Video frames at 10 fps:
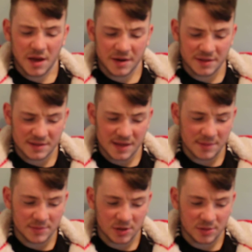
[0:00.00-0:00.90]
and at the
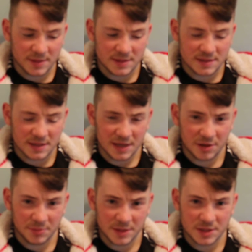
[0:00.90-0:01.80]
same time it's
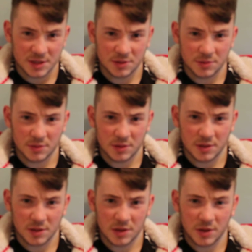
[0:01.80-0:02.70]
allowed me to
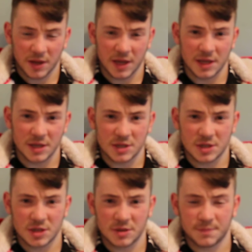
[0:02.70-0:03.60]
look at
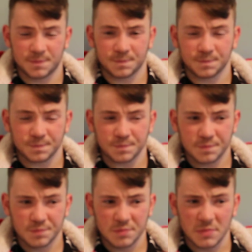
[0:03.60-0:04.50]
each
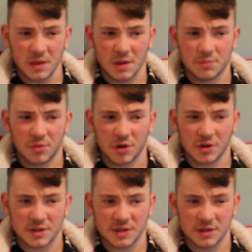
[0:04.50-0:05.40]

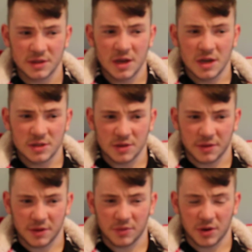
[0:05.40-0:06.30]
product and sort
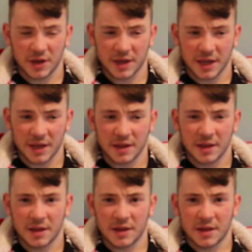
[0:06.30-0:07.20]
of think, right, okay,
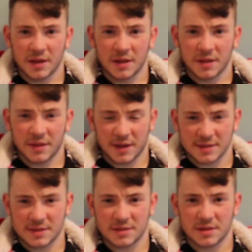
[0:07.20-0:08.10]

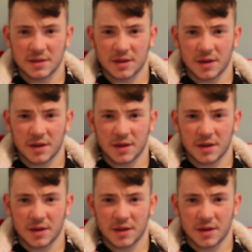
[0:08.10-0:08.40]
that's